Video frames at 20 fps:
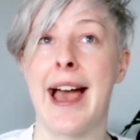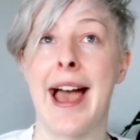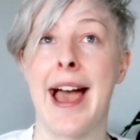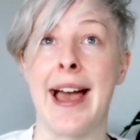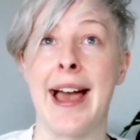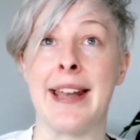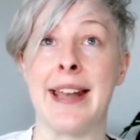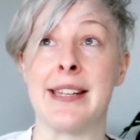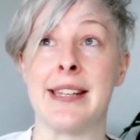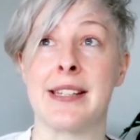
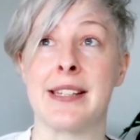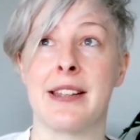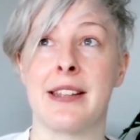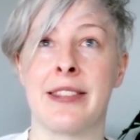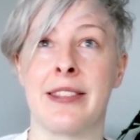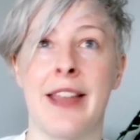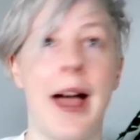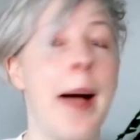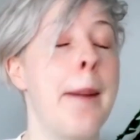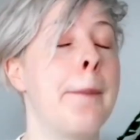And
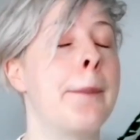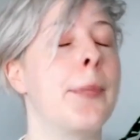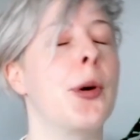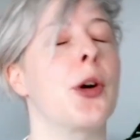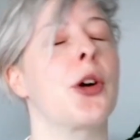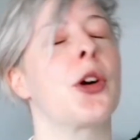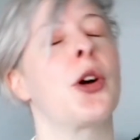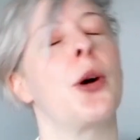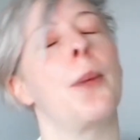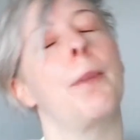that
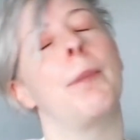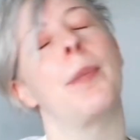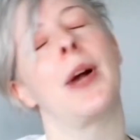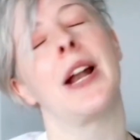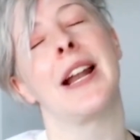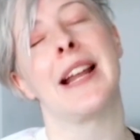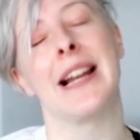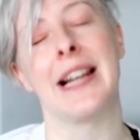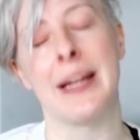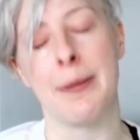book
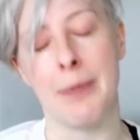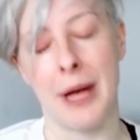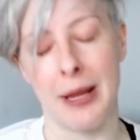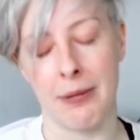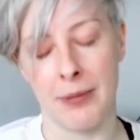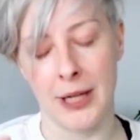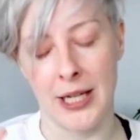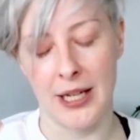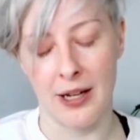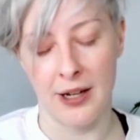completely
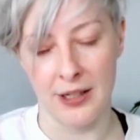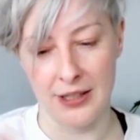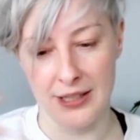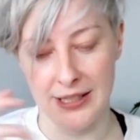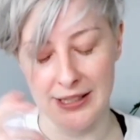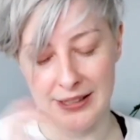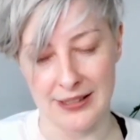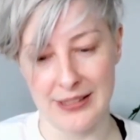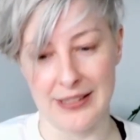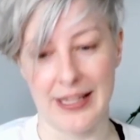made me
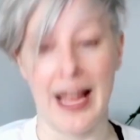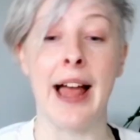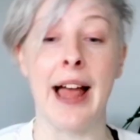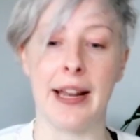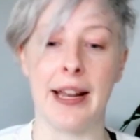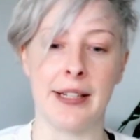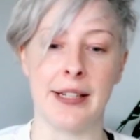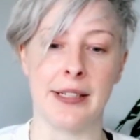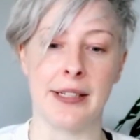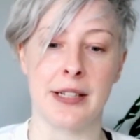
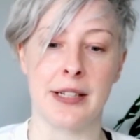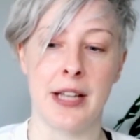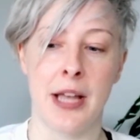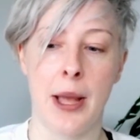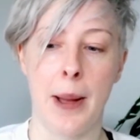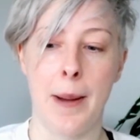understand